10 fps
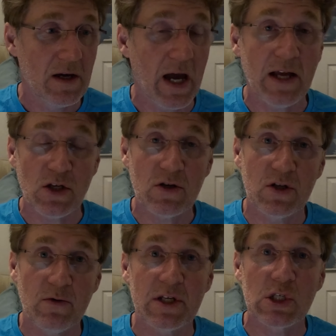And you can
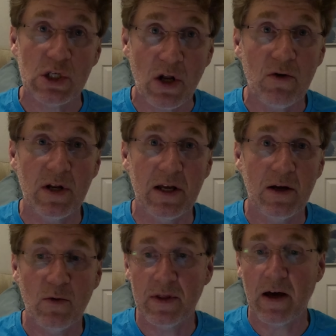do it slowly
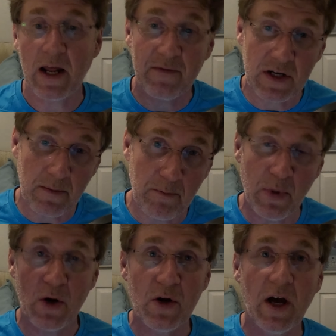without having to
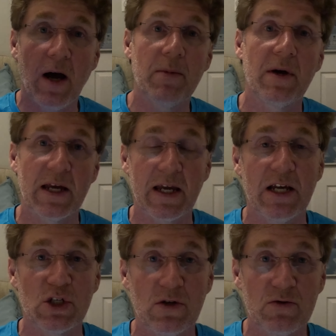burn up in
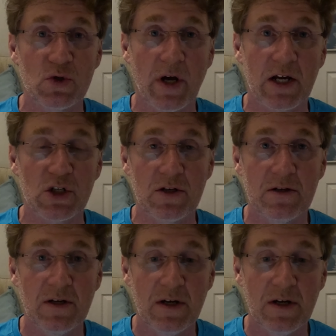case you lose traction.